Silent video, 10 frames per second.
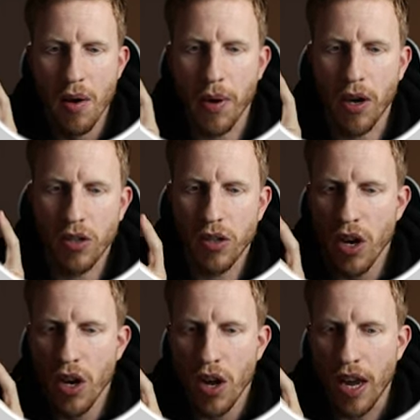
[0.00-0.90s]
Because
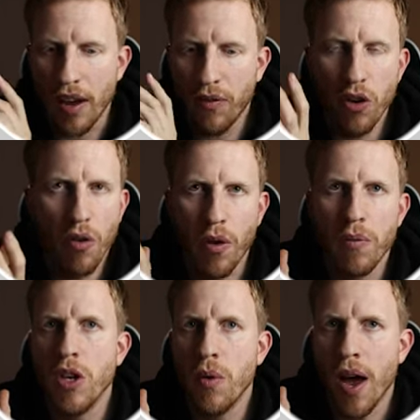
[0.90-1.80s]
if you're from
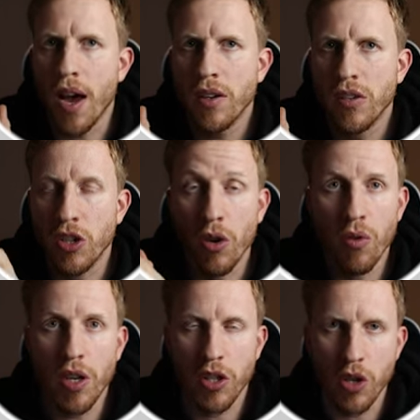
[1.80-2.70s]
the US, there's no
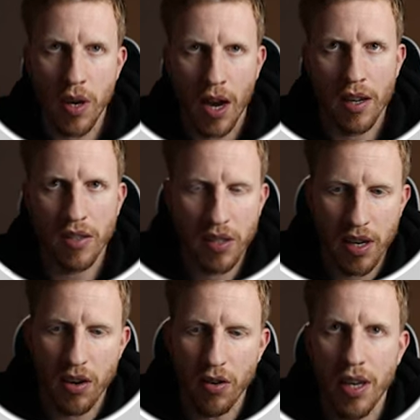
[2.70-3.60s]
reason you can't
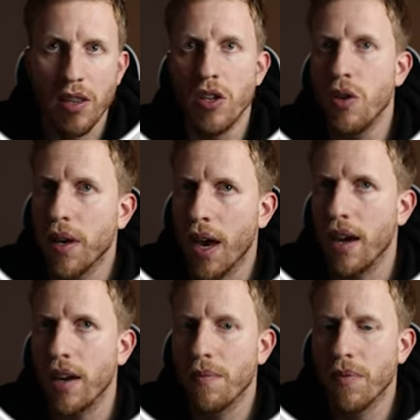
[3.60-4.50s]
sell in the UK.